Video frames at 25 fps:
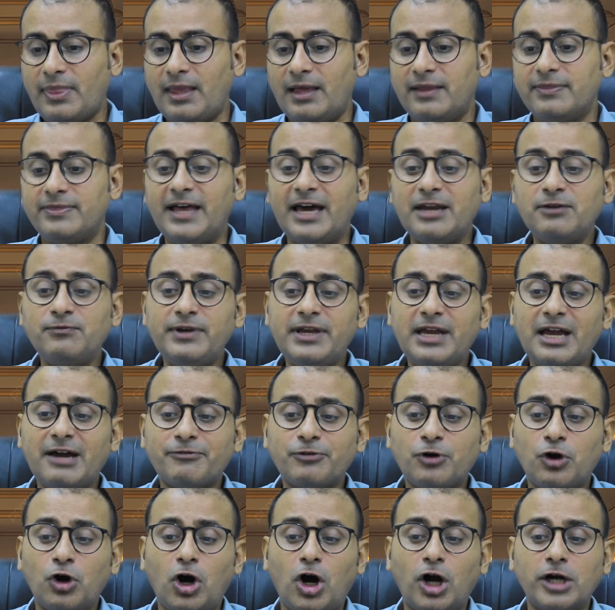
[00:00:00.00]
Then we
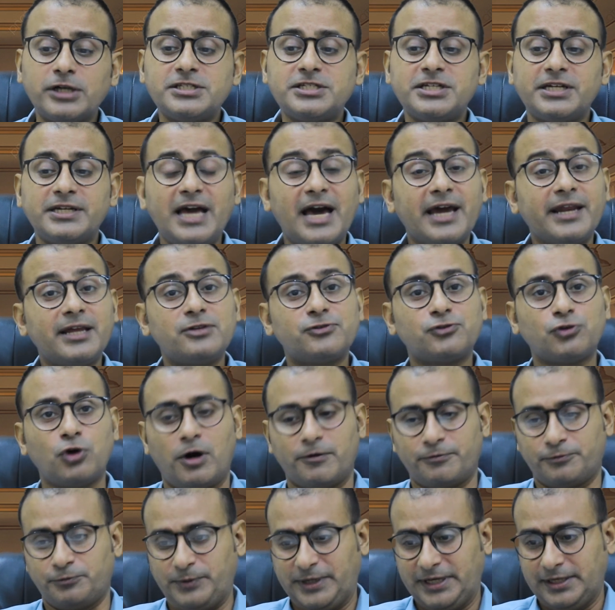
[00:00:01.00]
have got generic
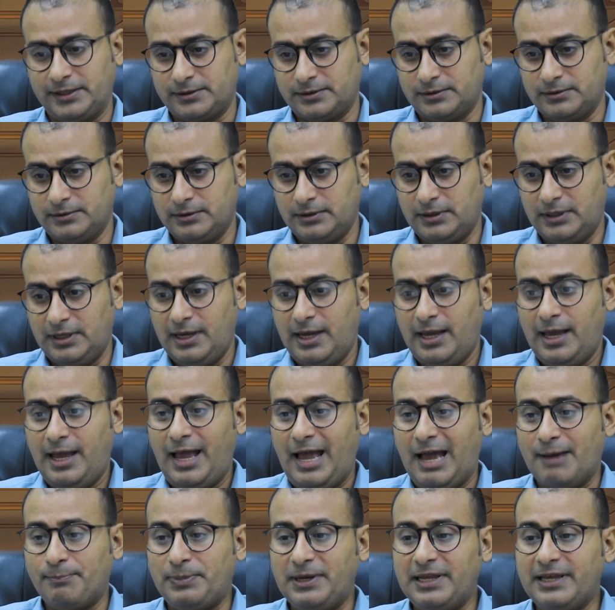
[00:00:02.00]
software,
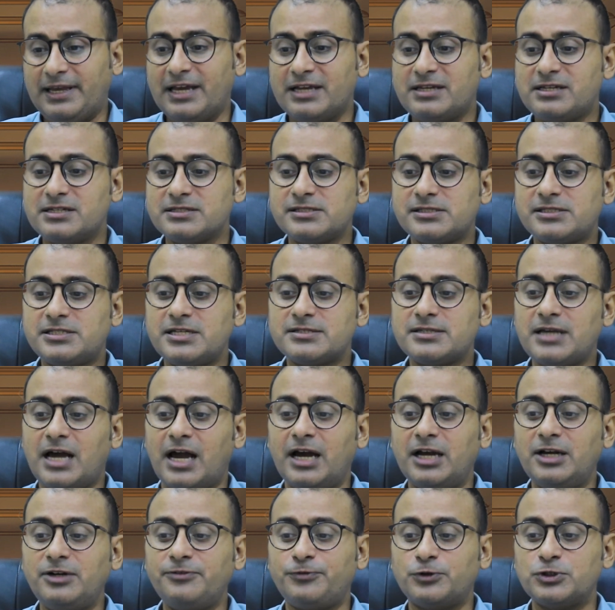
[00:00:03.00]
applications
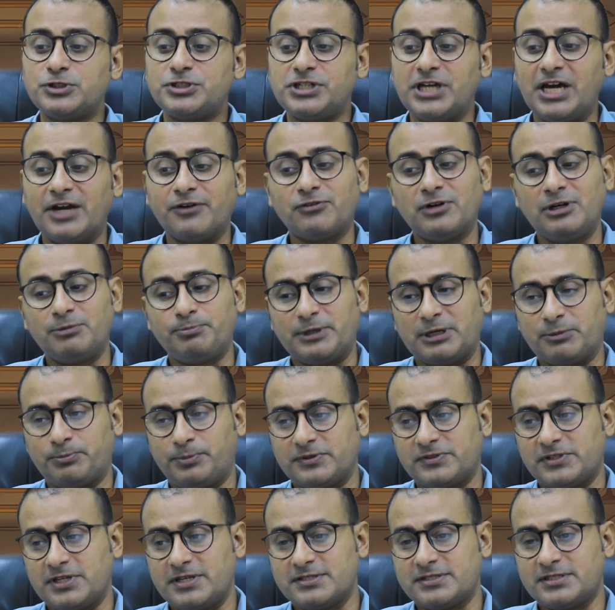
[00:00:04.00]
designed for general
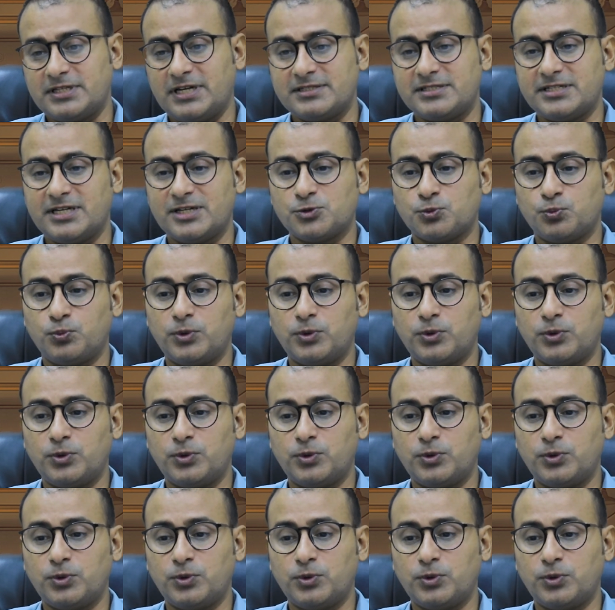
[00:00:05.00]
purposes such as